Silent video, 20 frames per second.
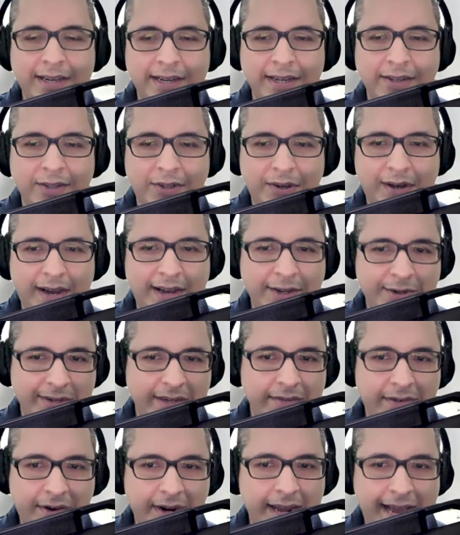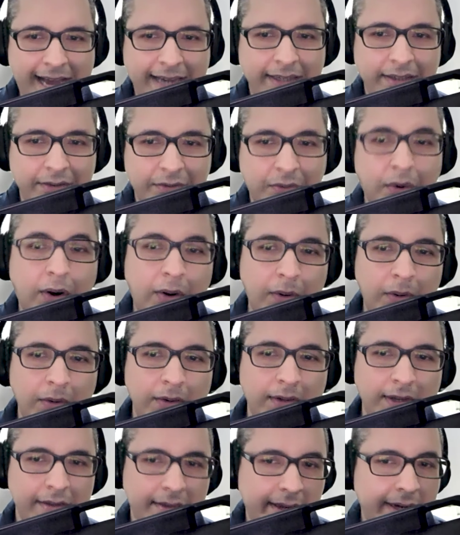And so yeah. I took a very active
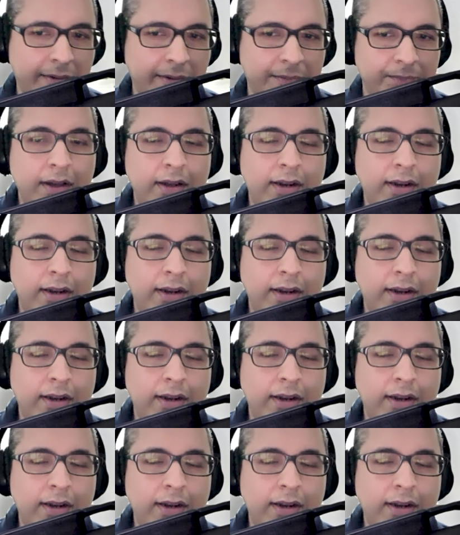role there.